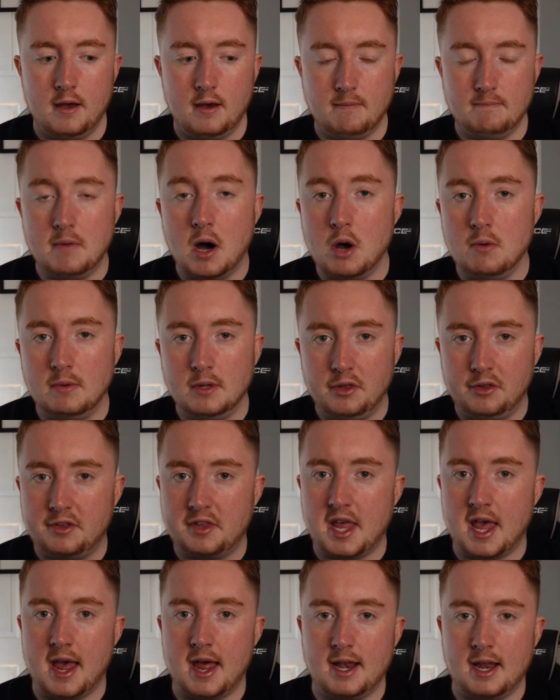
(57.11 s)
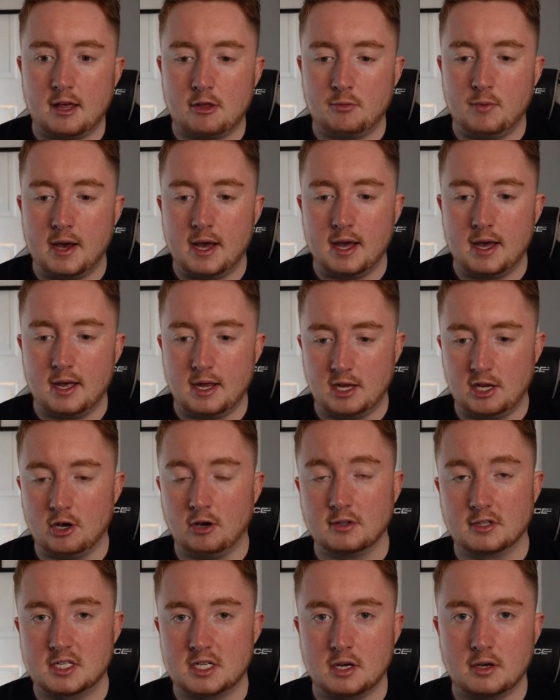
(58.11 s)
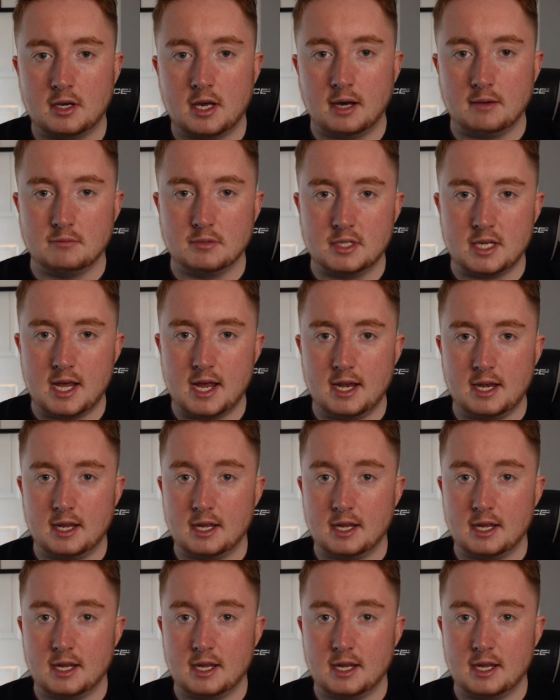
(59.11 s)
moments there, and that's where Yonto comes in.